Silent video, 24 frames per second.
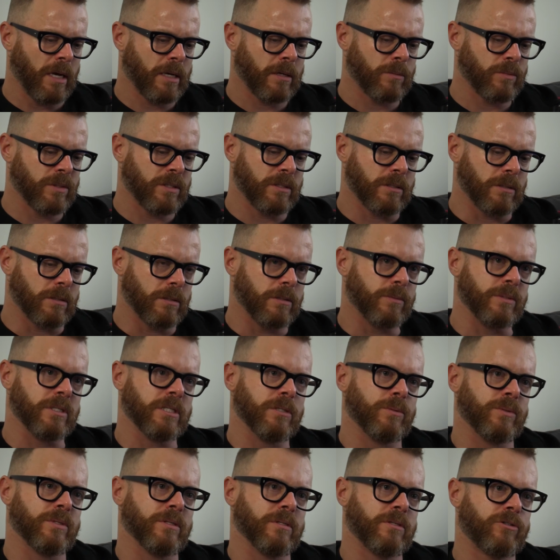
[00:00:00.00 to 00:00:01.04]
it was
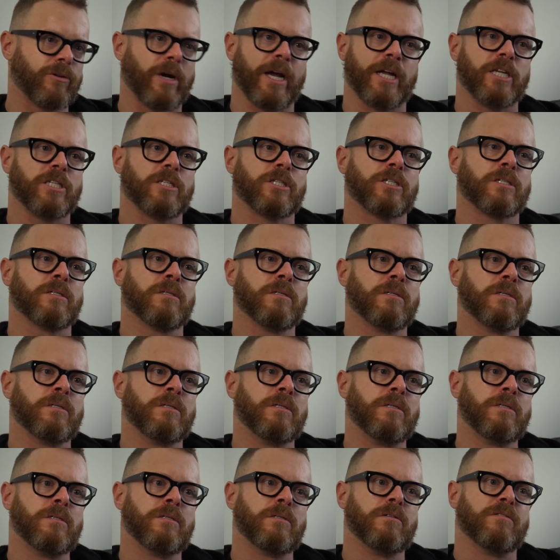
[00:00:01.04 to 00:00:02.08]
a strange
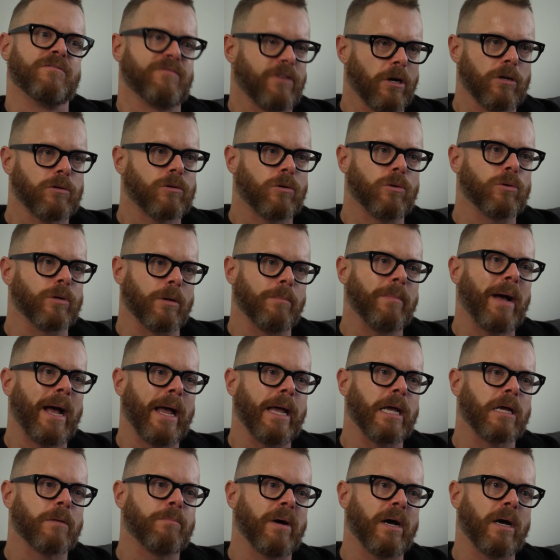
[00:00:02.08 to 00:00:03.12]
phone call to
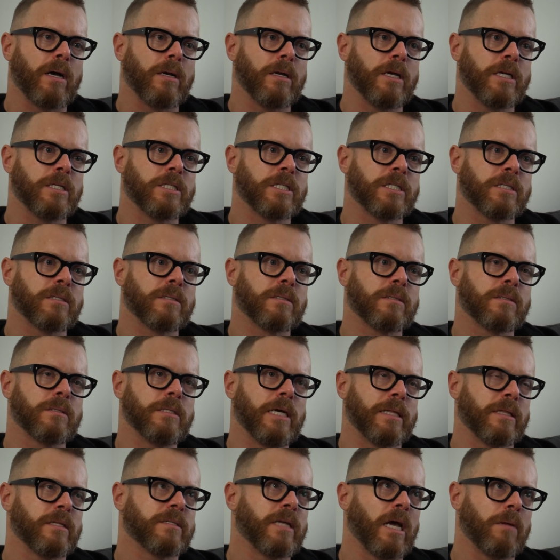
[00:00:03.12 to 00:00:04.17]
make, but it just,
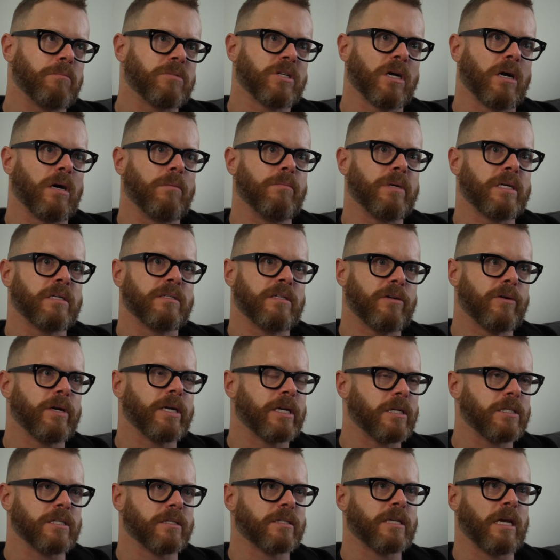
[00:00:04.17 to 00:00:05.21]
at the same time, because Eric
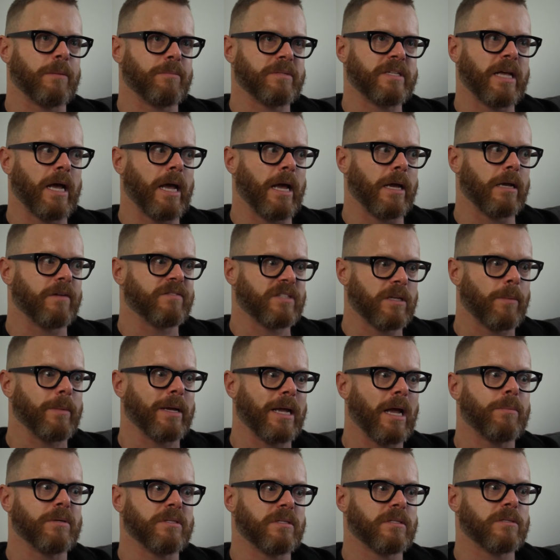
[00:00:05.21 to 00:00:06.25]
had just kept saying, if something
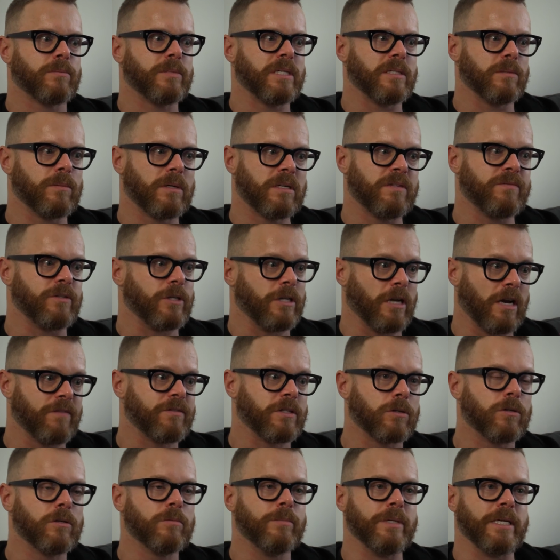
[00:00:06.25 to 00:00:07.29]
happens to one of you, you have
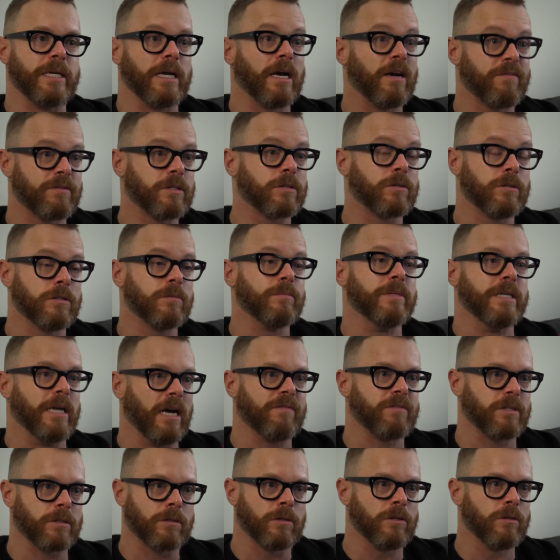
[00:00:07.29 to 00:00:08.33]
to call me, you have to call me, you
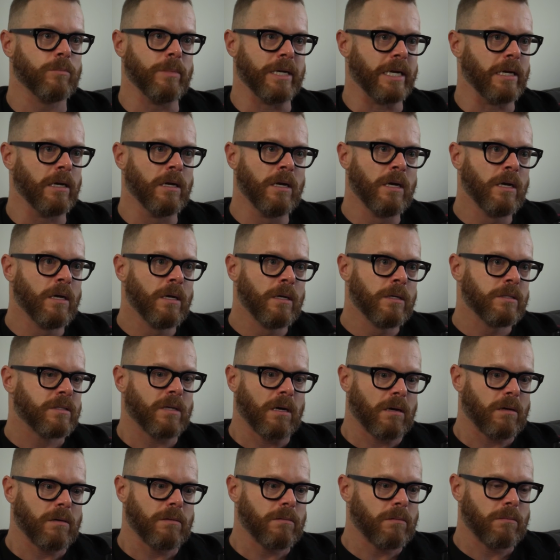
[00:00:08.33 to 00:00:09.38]
have to call me.
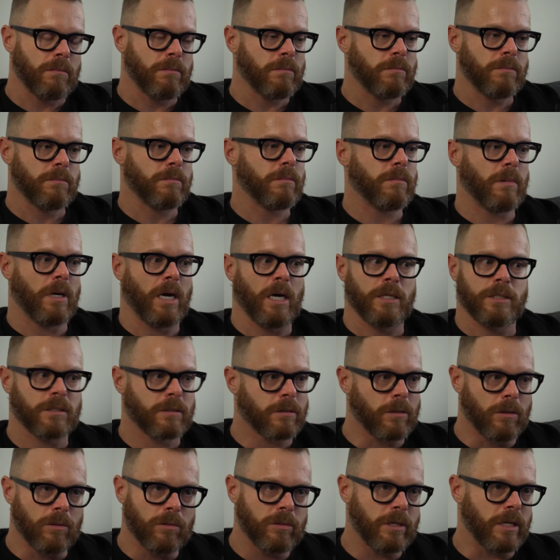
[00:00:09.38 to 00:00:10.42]
So I
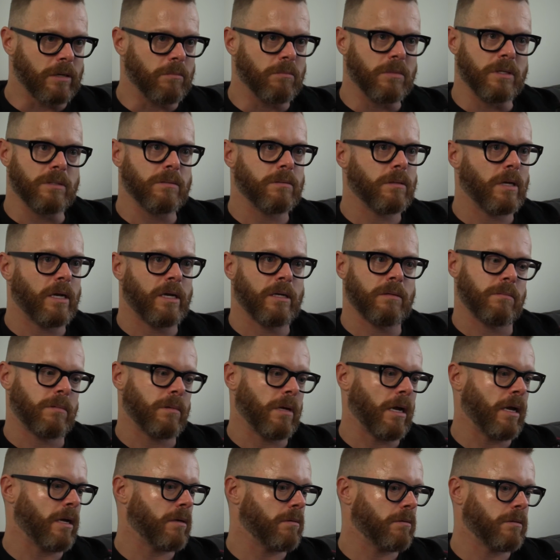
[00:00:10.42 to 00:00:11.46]
just called him, and
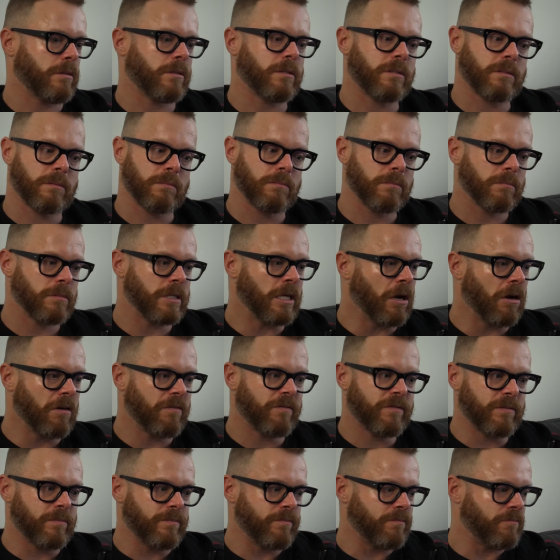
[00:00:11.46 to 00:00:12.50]

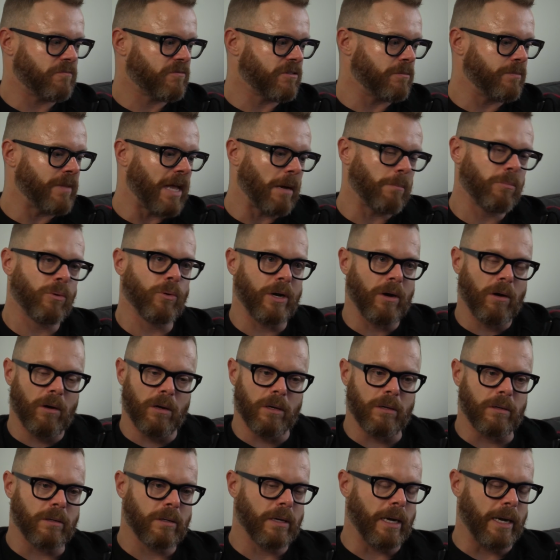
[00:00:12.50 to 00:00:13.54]
from that point
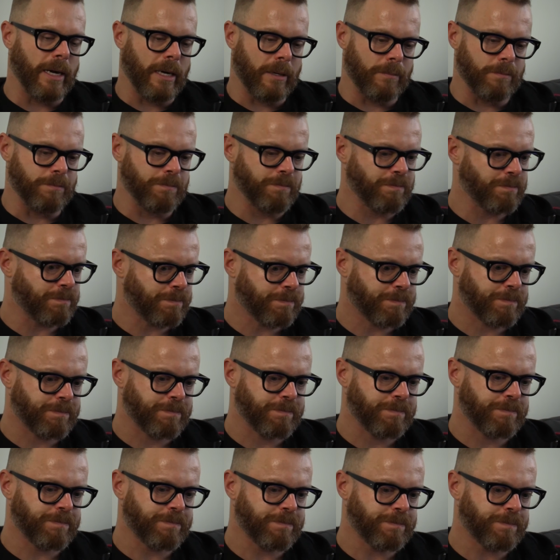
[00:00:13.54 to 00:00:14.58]
on,
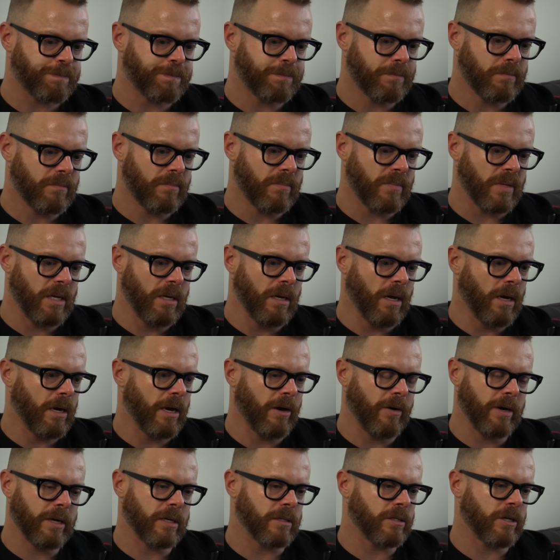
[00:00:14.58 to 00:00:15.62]

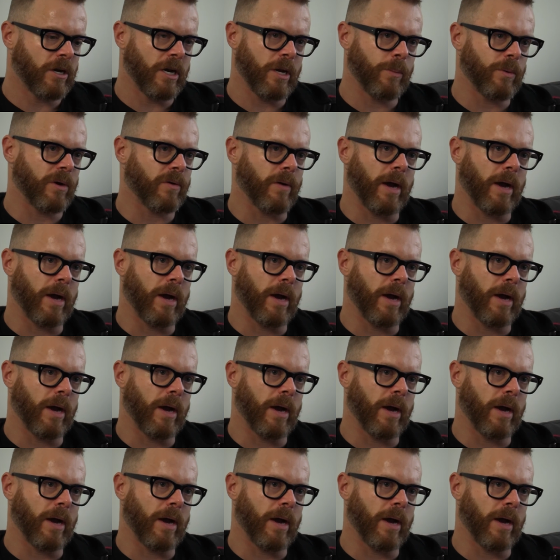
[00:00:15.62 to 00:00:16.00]
Eric and Tony were